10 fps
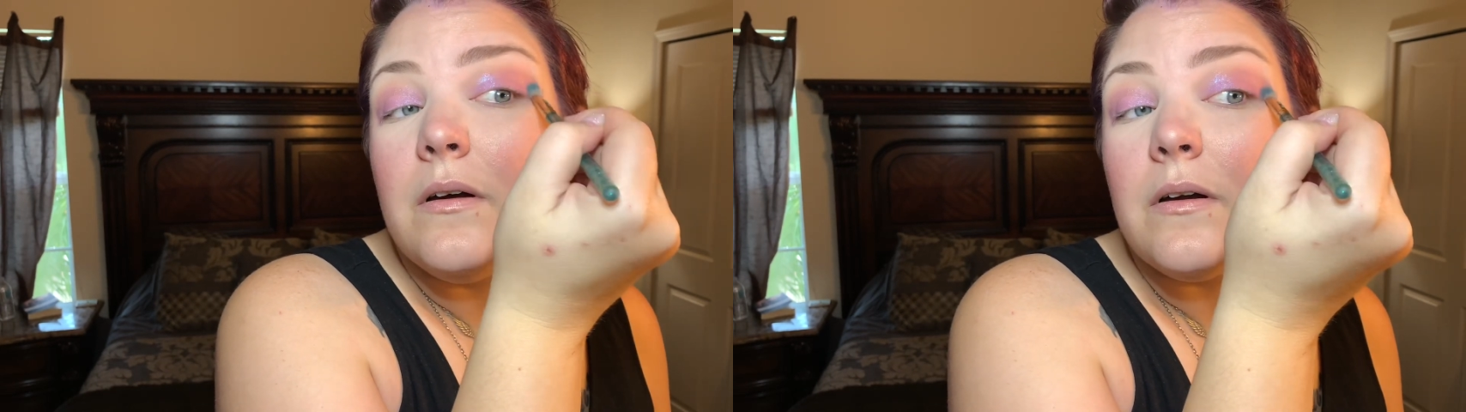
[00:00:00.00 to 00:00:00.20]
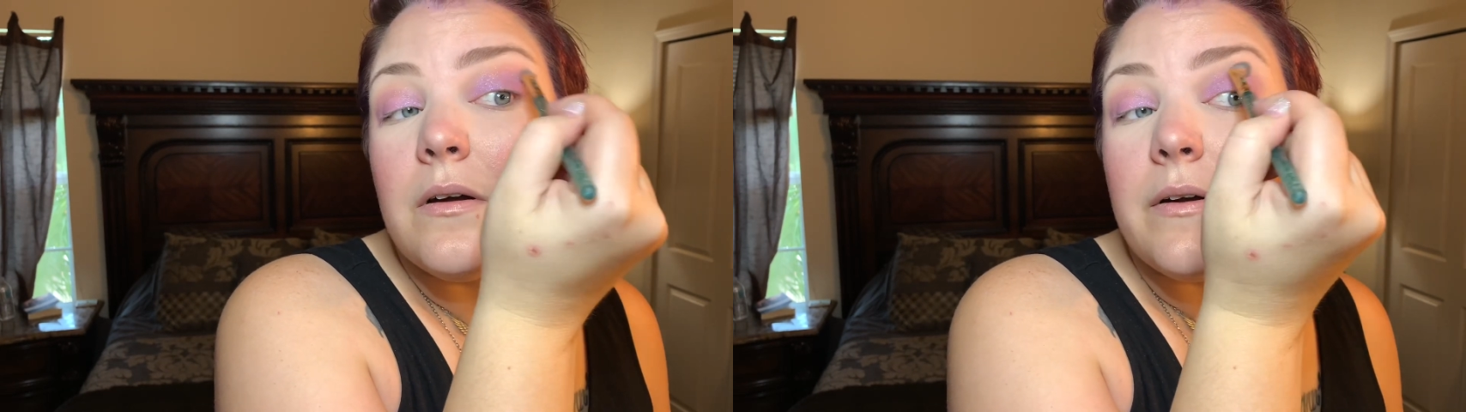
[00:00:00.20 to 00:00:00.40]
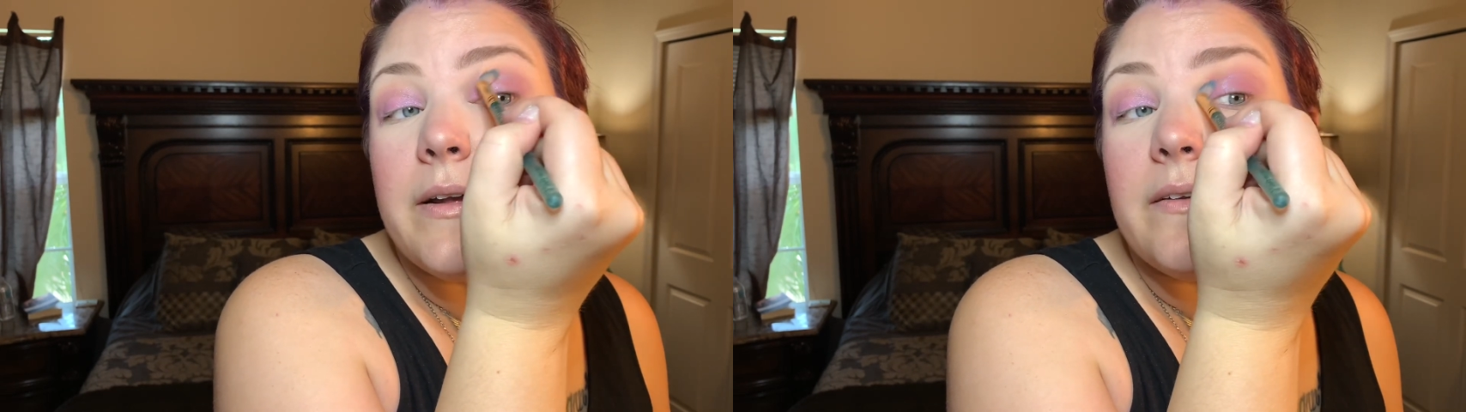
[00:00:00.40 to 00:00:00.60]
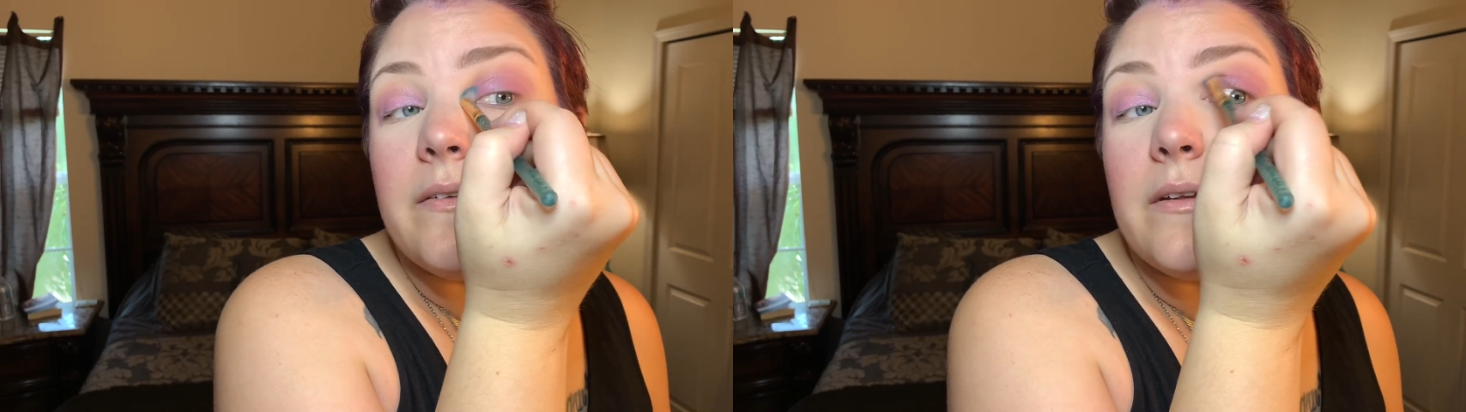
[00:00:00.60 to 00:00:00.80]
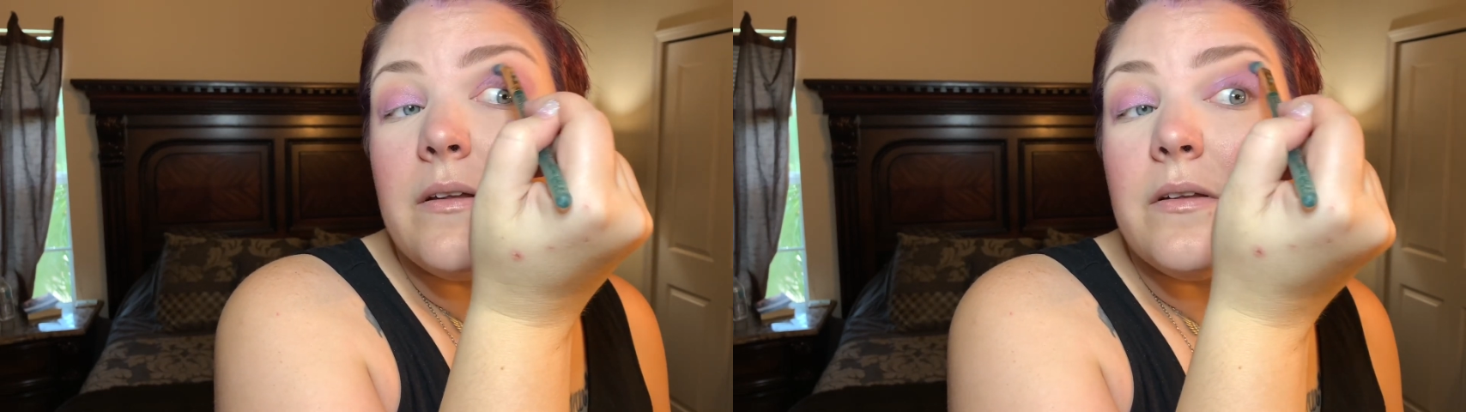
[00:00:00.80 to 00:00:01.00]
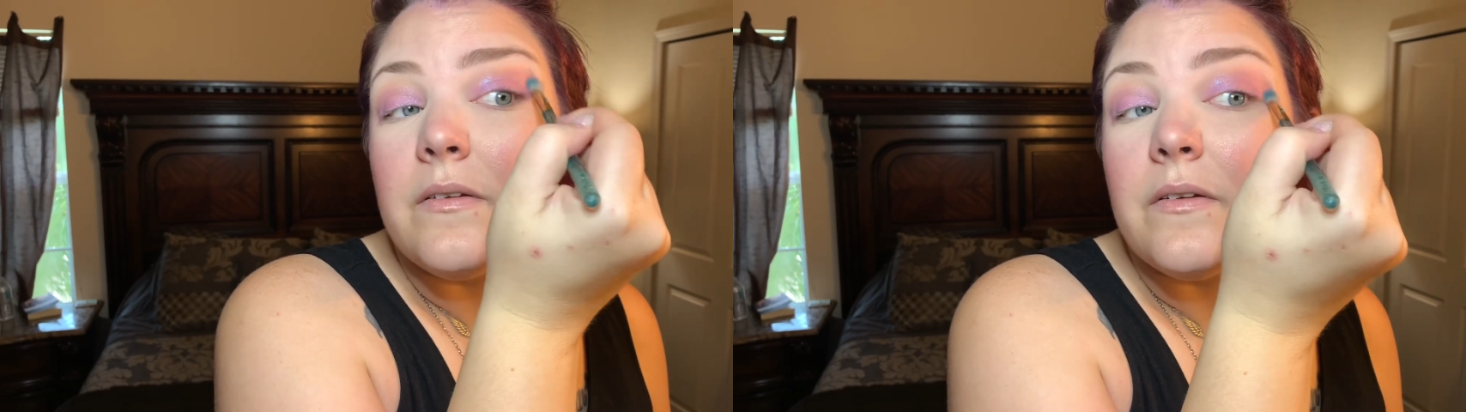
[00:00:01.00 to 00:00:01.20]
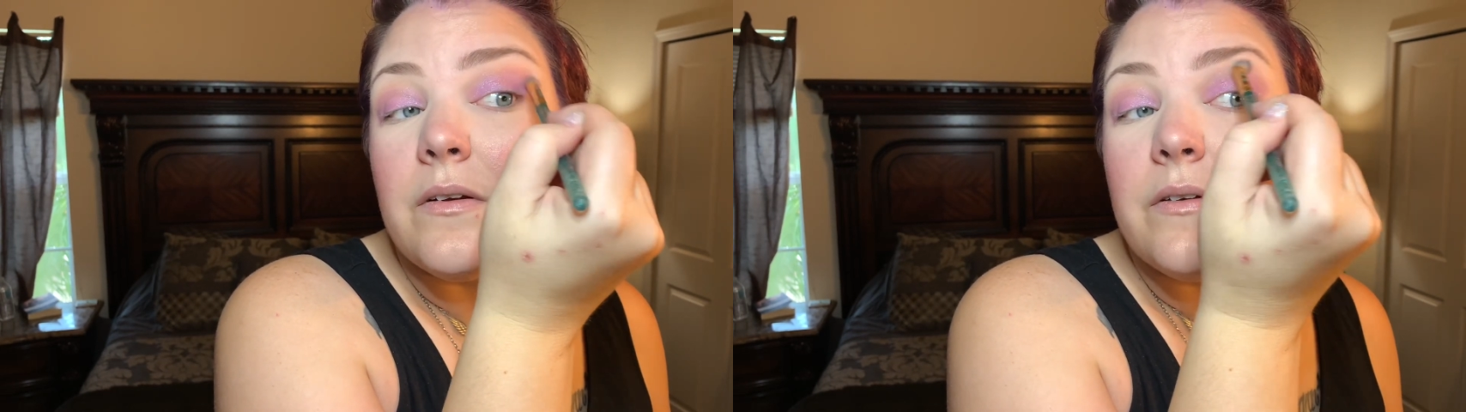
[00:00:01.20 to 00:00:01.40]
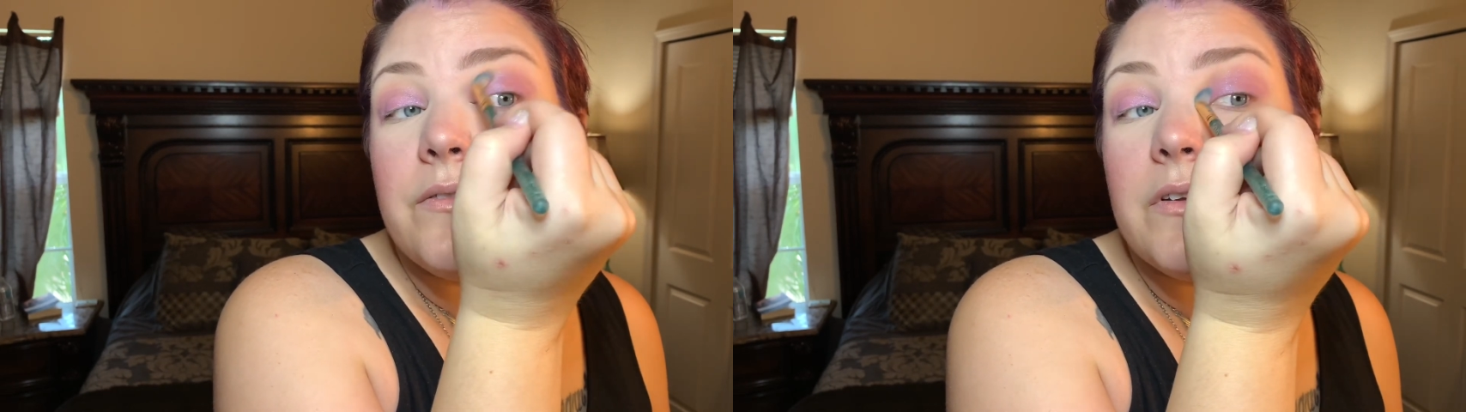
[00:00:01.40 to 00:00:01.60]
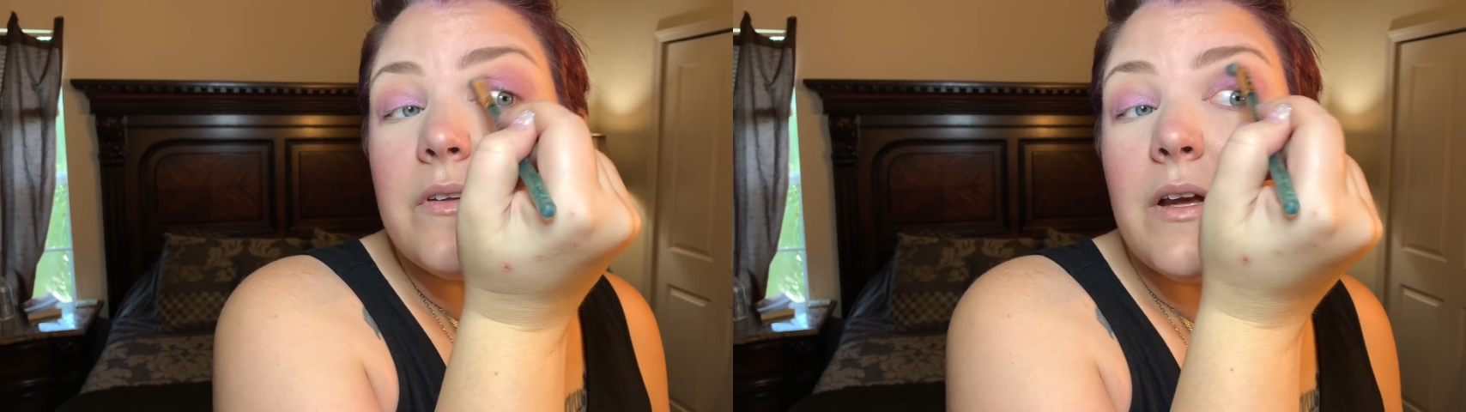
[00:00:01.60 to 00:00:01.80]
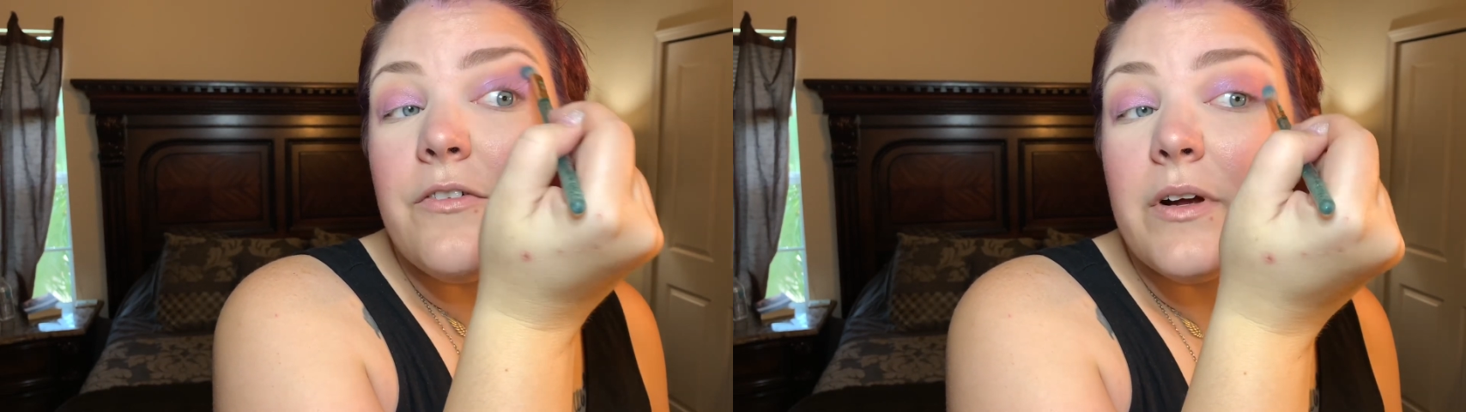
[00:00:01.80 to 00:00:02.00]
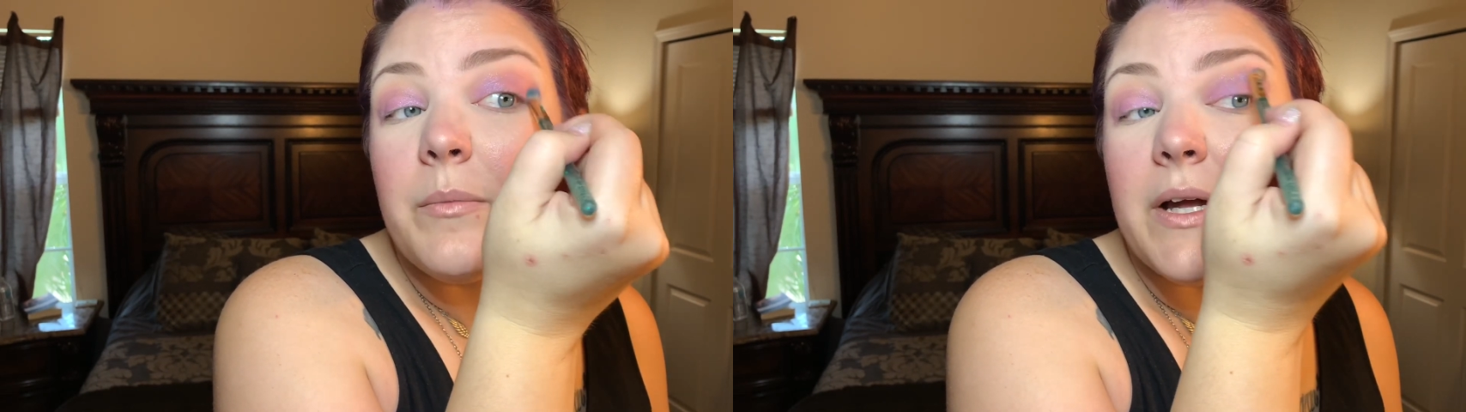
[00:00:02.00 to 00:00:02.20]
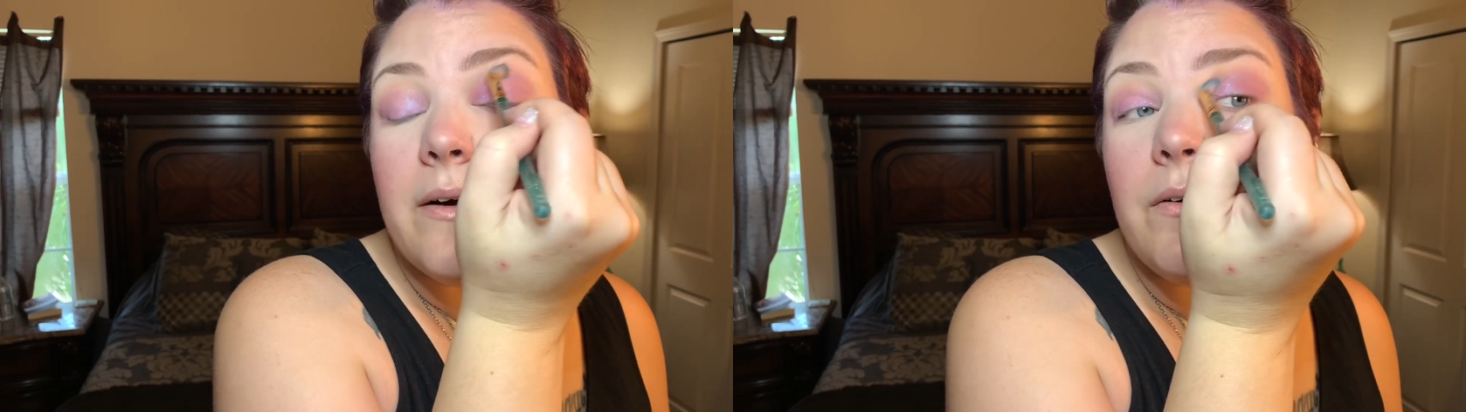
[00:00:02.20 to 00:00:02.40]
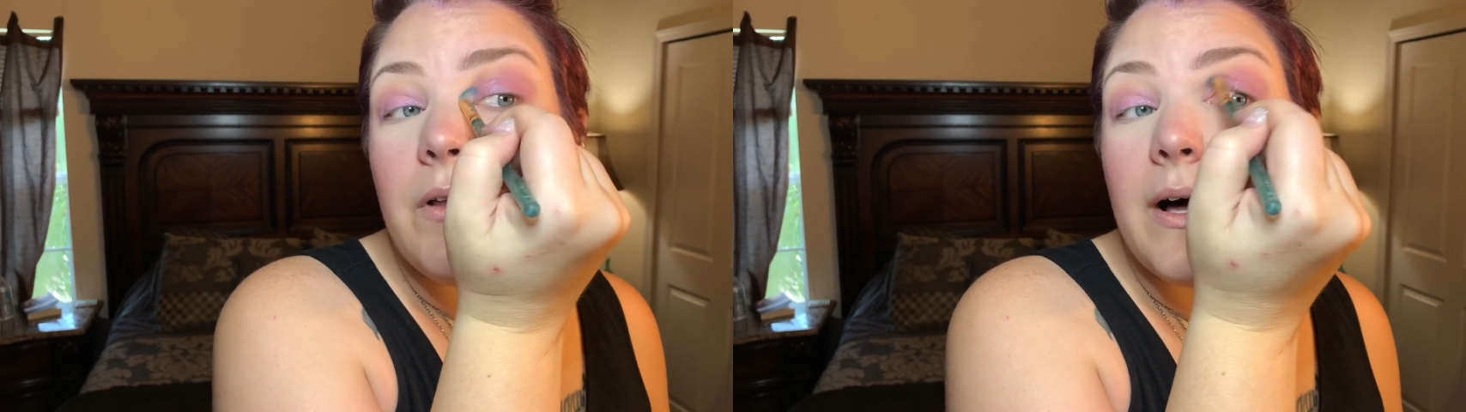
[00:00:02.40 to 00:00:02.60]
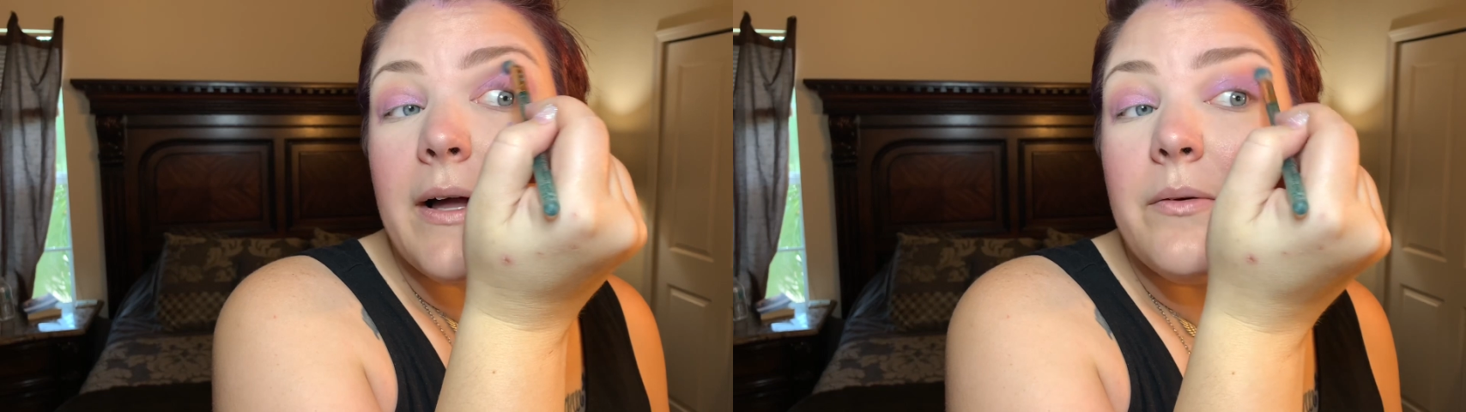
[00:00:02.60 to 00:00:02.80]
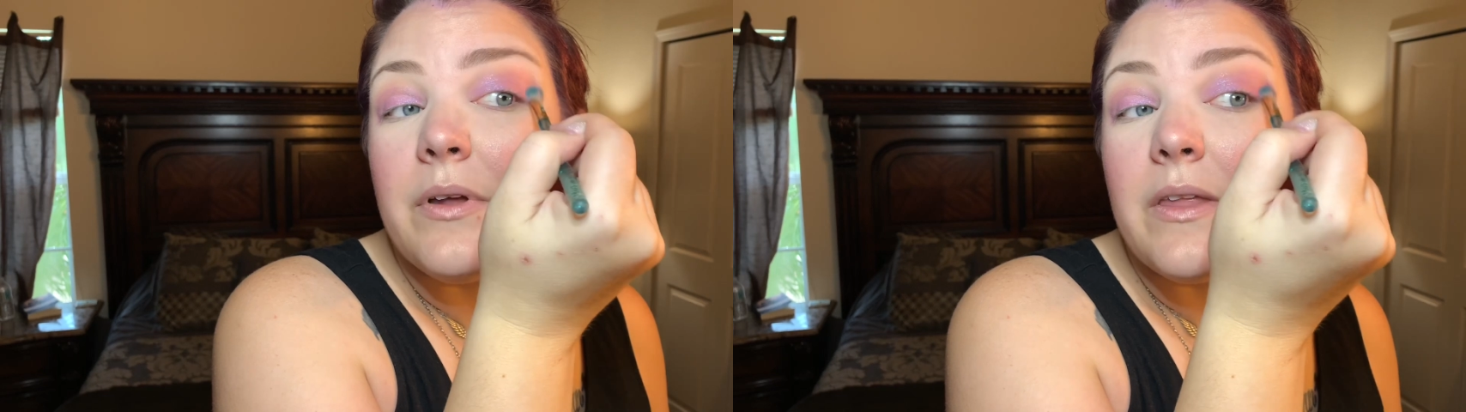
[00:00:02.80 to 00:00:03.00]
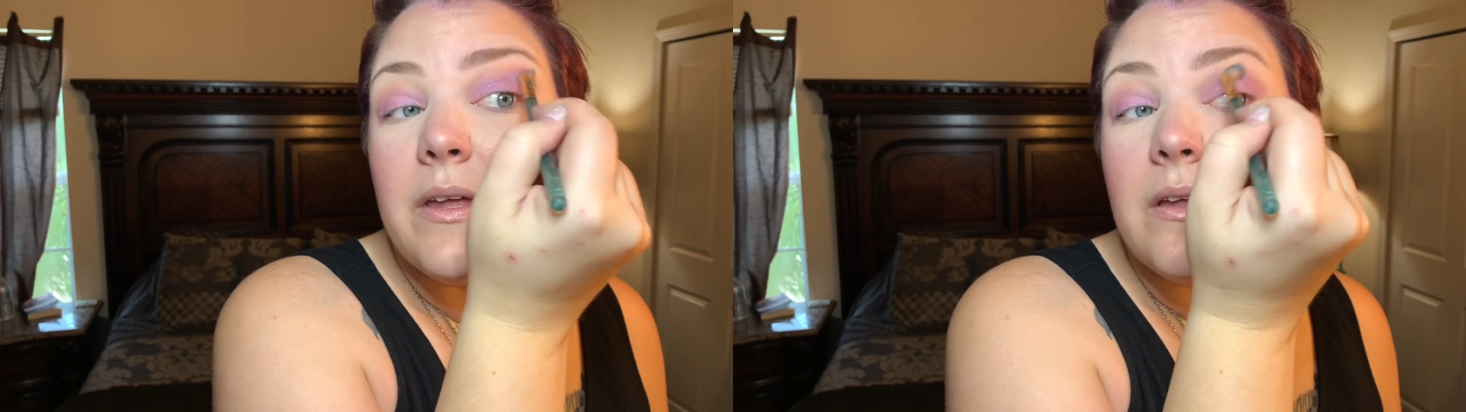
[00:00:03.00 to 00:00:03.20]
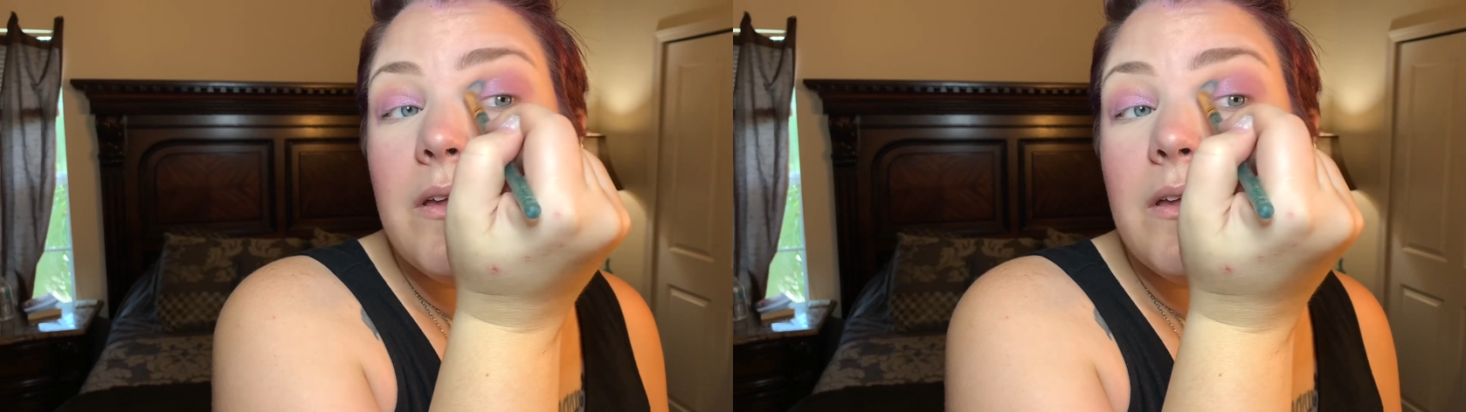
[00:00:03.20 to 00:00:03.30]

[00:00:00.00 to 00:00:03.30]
crease and sort of just covering my whole eye with it